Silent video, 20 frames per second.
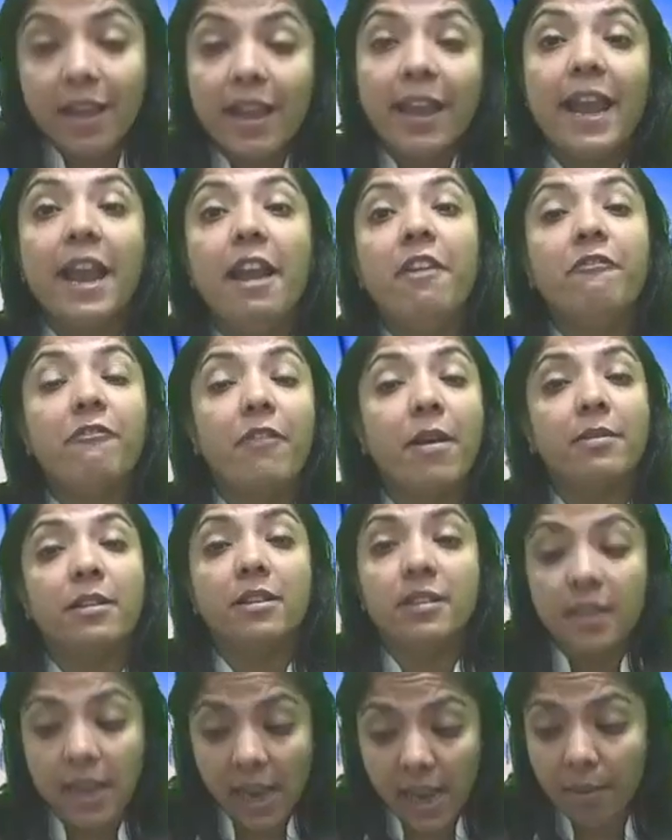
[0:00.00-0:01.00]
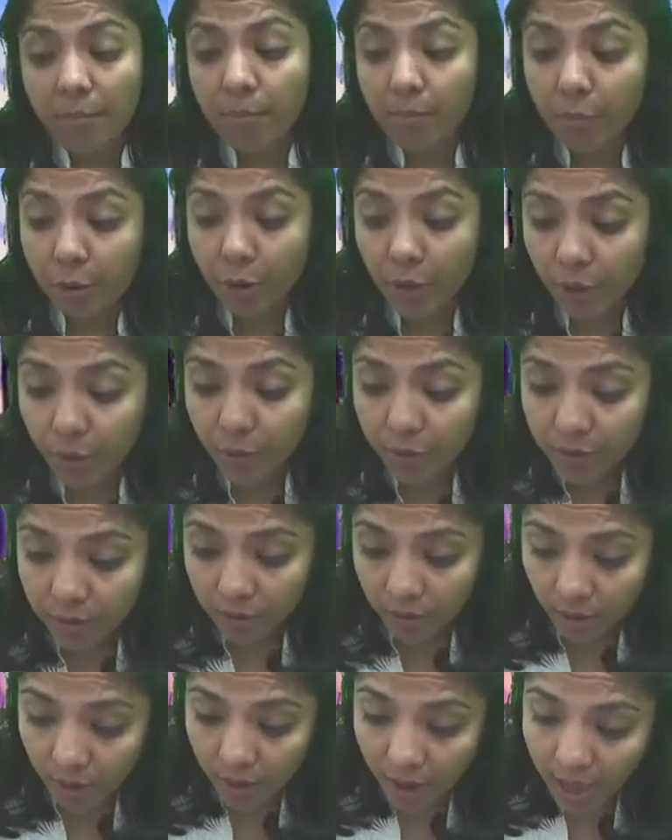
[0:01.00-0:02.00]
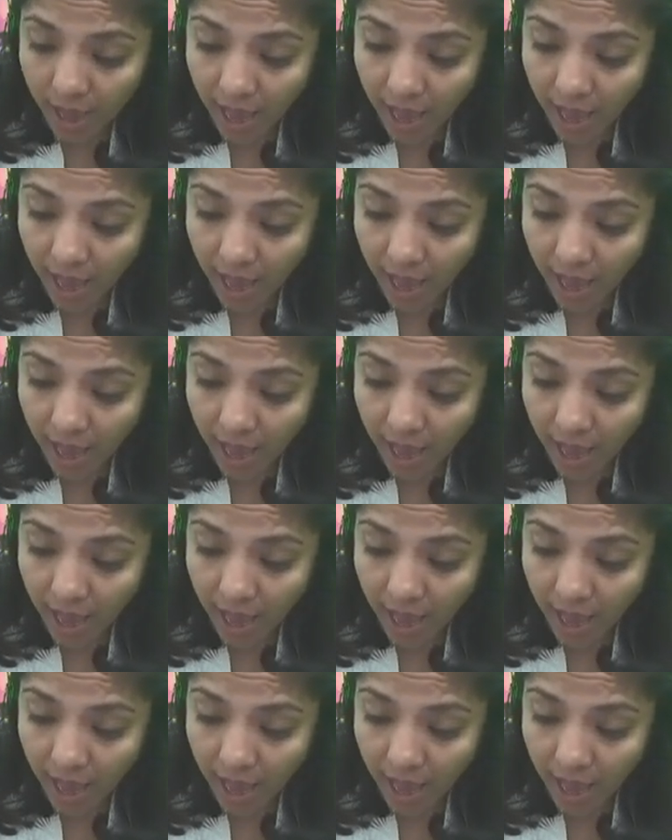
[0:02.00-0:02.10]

in fact the same producer,